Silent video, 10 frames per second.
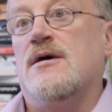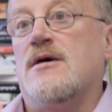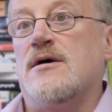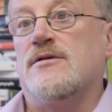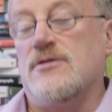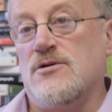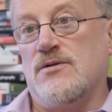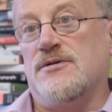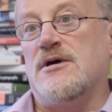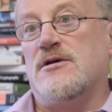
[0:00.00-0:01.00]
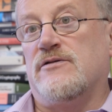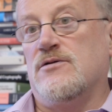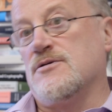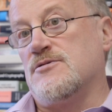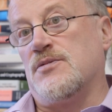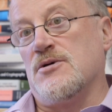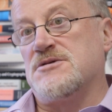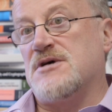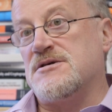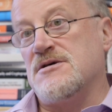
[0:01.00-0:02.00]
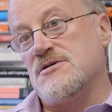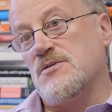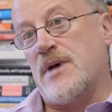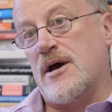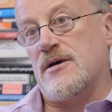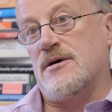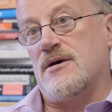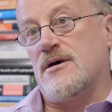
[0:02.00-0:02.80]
that you would need if you were to process interbank